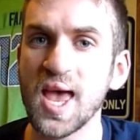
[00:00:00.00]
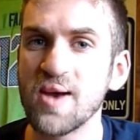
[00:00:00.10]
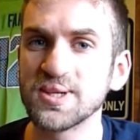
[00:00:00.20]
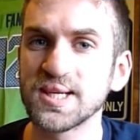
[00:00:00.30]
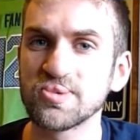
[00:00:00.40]

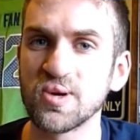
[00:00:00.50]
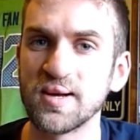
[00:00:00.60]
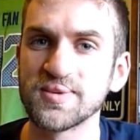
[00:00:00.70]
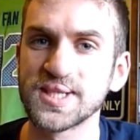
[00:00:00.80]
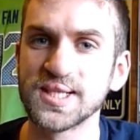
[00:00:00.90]
Hey, what's up,
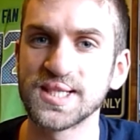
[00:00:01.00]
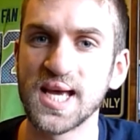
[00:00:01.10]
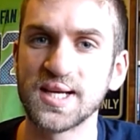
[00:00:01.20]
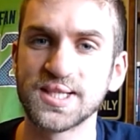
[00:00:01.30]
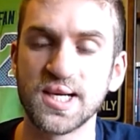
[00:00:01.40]
12s?
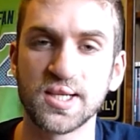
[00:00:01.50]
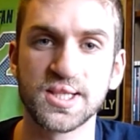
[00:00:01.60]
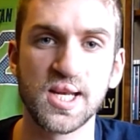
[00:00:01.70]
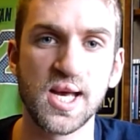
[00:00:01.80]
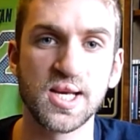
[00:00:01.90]
Seattle
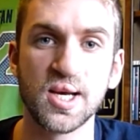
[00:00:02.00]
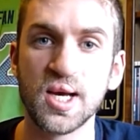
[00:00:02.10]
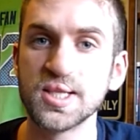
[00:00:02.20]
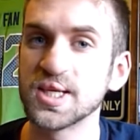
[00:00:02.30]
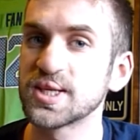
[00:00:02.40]
Seahawks today
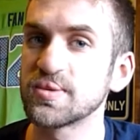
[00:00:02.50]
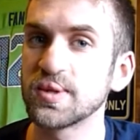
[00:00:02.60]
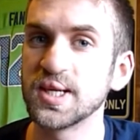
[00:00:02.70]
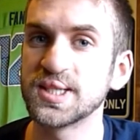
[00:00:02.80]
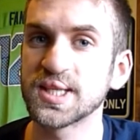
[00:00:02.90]
just
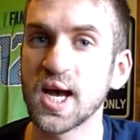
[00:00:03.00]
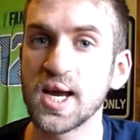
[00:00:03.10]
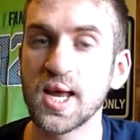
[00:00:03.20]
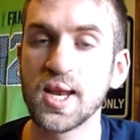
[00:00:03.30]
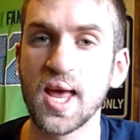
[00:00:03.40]
released
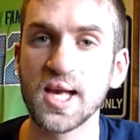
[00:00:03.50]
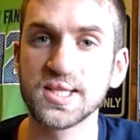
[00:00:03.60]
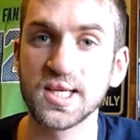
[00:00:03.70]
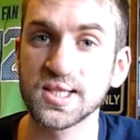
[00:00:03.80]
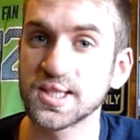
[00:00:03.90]
tight end
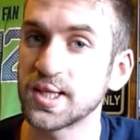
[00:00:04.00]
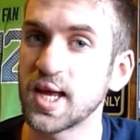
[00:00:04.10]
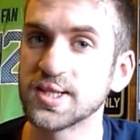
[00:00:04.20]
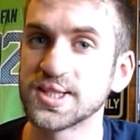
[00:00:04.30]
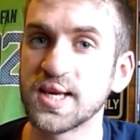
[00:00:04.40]
Ed Dickson
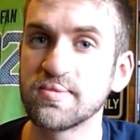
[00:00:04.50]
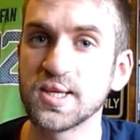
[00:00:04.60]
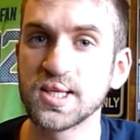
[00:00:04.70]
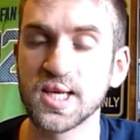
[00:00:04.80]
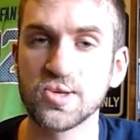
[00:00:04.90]
and
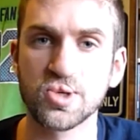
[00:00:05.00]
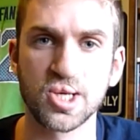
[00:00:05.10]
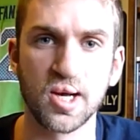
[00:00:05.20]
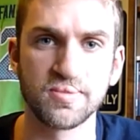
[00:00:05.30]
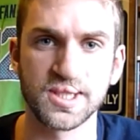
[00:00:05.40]
safety Tedric
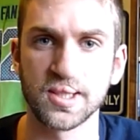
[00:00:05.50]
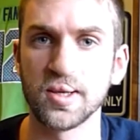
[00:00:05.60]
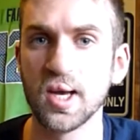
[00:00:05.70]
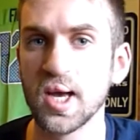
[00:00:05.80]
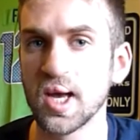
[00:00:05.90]

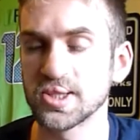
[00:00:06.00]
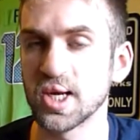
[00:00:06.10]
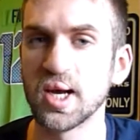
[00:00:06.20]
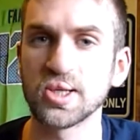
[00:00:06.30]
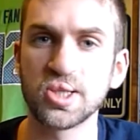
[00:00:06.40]
Thompson
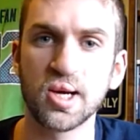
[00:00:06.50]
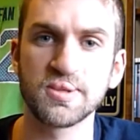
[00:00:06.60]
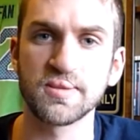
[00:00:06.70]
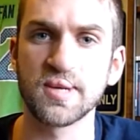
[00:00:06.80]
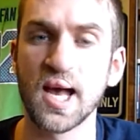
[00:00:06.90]
to clear
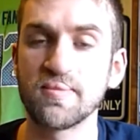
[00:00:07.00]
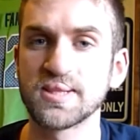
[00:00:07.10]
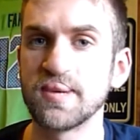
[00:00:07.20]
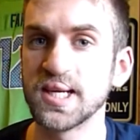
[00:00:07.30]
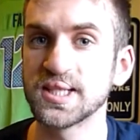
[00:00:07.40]
up some cap
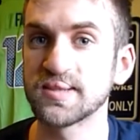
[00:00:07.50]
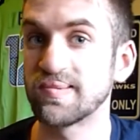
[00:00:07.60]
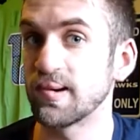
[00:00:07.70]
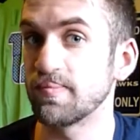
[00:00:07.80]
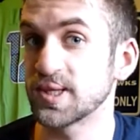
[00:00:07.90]
space
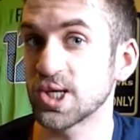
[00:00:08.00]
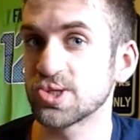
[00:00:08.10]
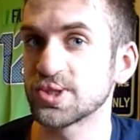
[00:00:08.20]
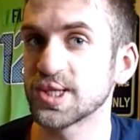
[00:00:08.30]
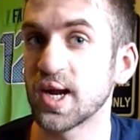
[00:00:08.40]
for a
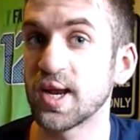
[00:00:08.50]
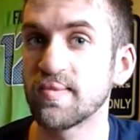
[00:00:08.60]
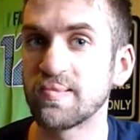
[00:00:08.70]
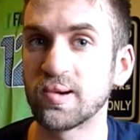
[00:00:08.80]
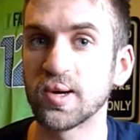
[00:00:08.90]
potential
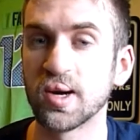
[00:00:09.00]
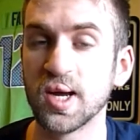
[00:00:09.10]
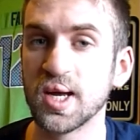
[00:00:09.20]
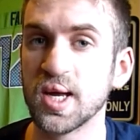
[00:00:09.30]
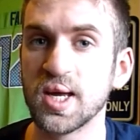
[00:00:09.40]
signing for
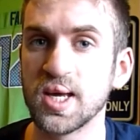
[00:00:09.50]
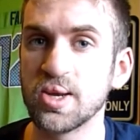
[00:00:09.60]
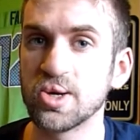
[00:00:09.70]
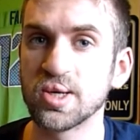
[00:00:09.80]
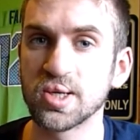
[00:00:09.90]

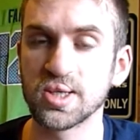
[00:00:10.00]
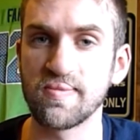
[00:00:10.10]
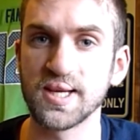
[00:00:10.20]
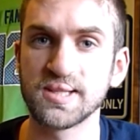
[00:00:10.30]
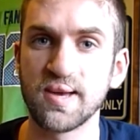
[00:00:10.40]
either
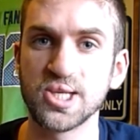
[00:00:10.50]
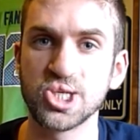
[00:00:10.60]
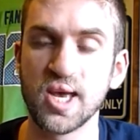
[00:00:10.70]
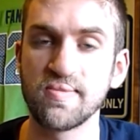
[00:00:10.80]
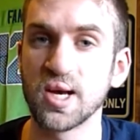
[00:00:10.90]
defensive
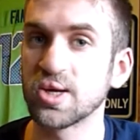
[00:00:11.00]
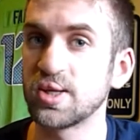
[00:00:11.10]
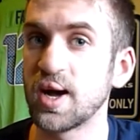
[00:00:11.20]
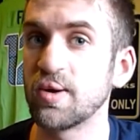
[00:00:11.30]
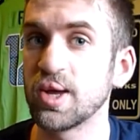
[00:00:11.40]
end Javion
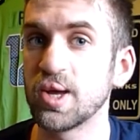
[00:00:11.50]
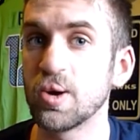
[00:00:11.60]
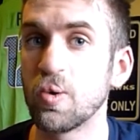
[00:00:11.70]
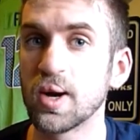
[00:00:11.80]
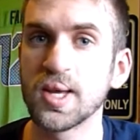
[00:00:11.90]
Clowney
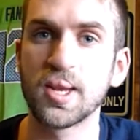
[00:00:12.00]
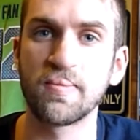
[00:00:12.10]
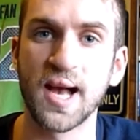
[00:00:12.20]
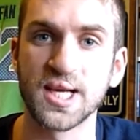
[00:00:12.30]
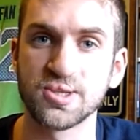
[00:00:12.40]
or another
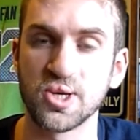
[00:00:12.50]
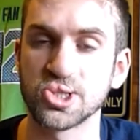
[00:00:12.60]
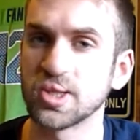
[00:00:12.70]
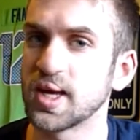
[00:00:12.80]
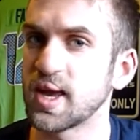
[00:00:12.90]
pass
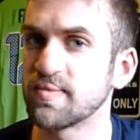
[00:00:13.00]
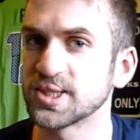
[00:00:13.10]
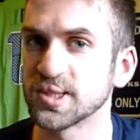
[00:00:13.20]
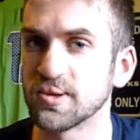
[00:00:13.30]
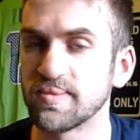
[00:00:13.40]
rusher like
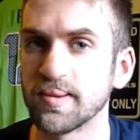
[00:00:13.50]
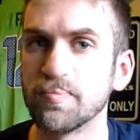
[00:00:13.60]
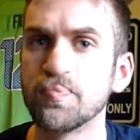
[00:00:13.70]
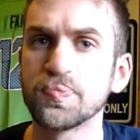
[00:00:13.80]
Everson Griffin.